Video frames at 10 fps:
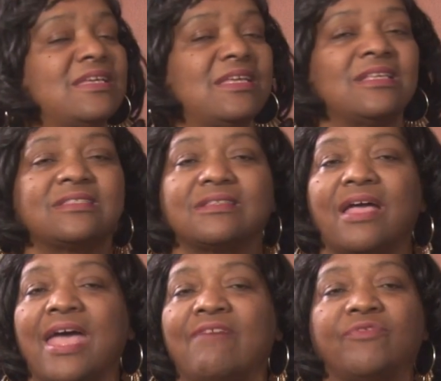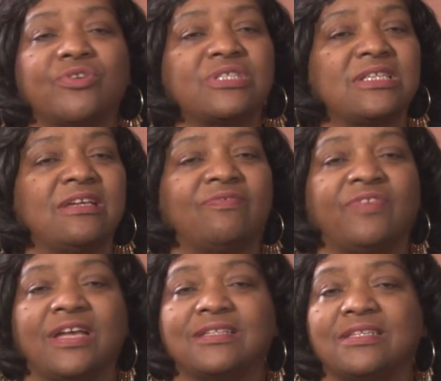it's adversely
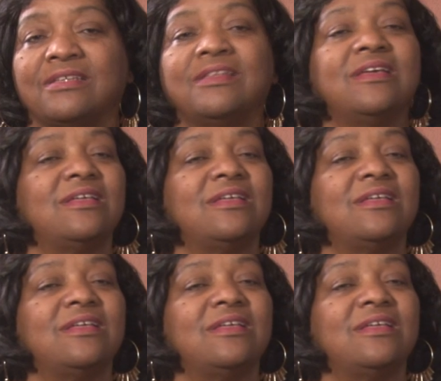affecting